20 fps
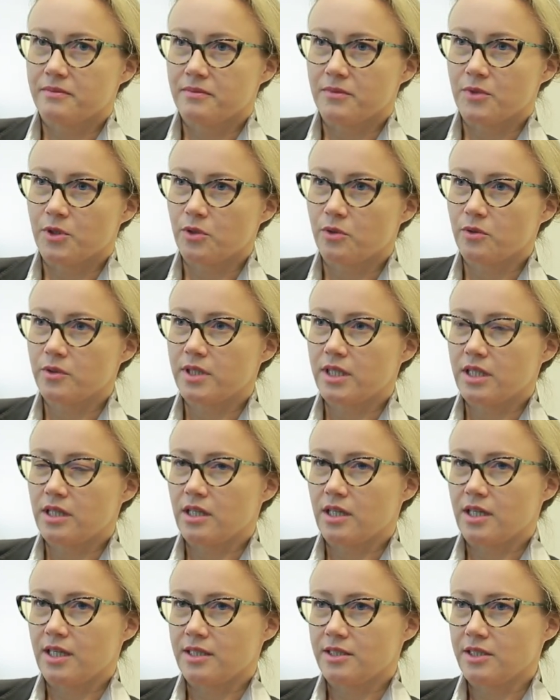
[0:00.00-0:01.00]
Not that
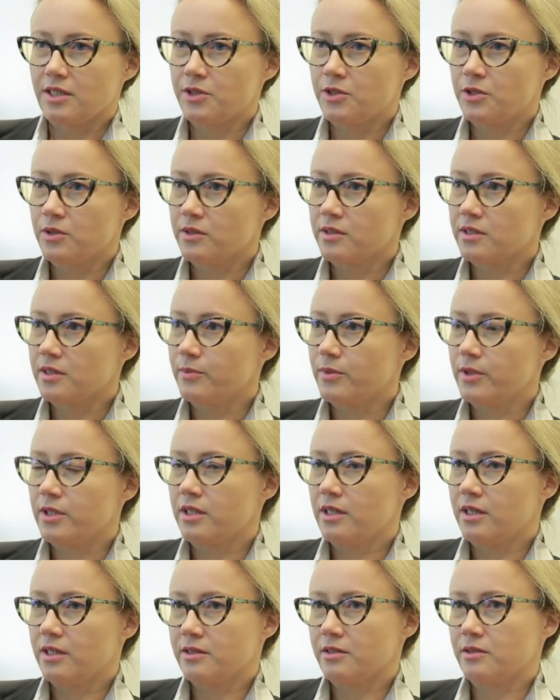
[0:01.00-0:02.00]
localization is
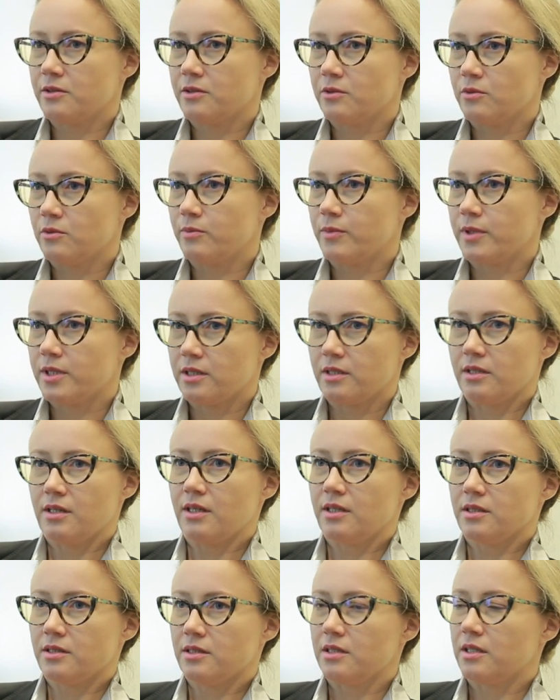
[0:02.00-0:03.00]
completely understood, but at
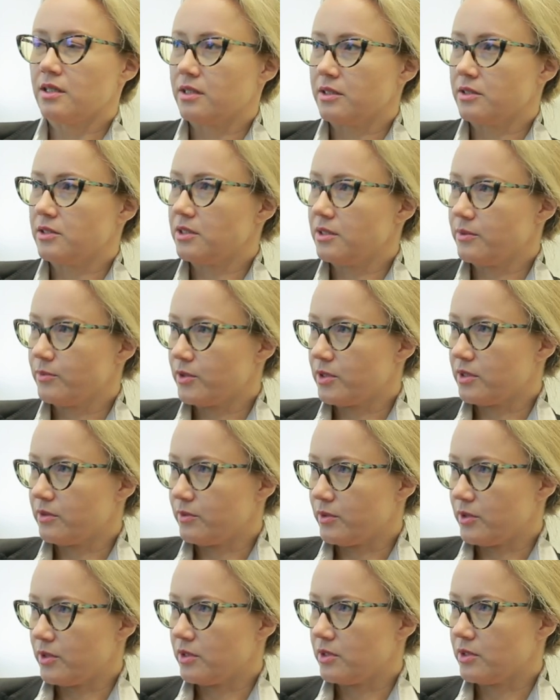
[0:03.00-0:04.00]
least there are regimes
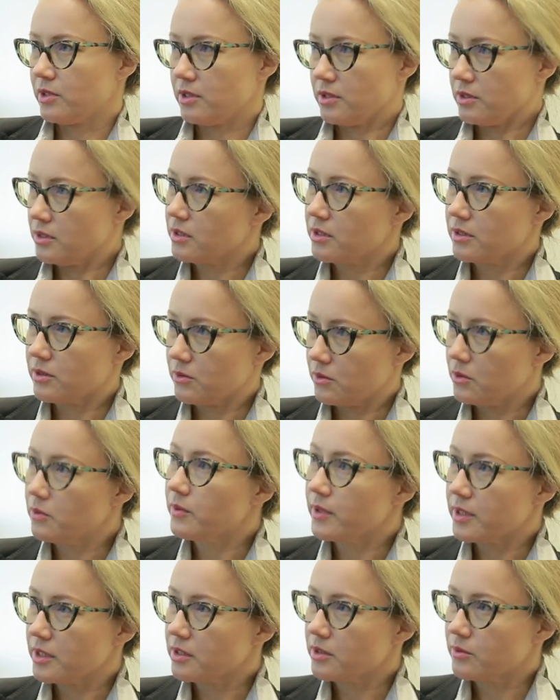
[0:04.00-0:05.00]
and vishishis, and no
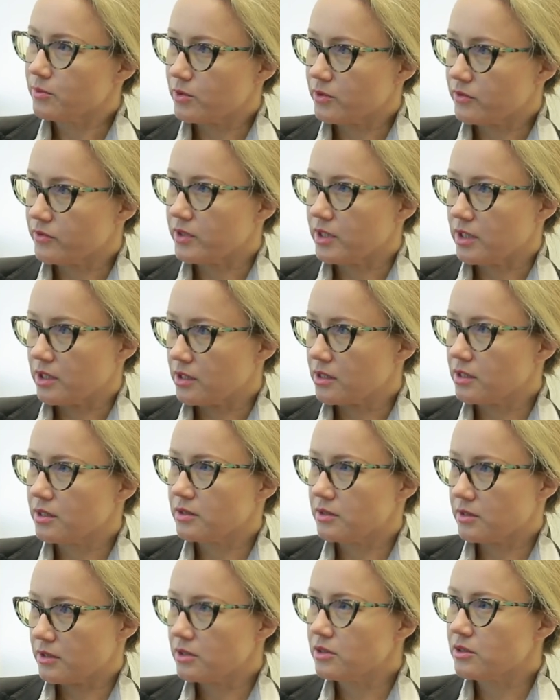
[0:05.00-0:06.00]
one can prove
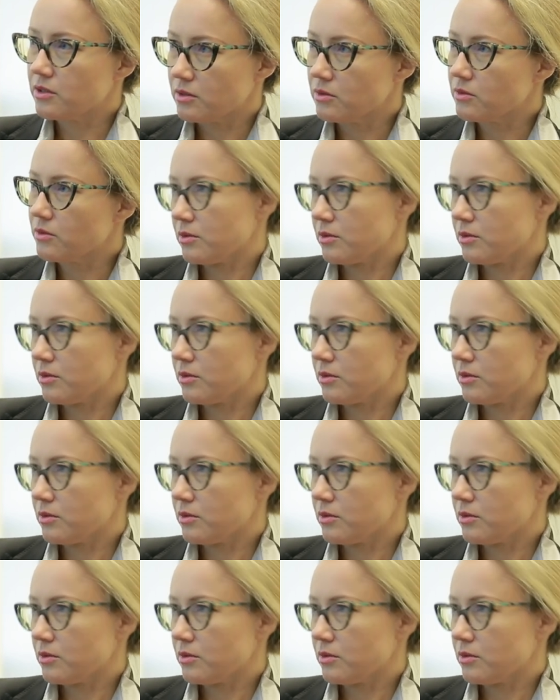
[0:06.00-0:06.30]
delocalization.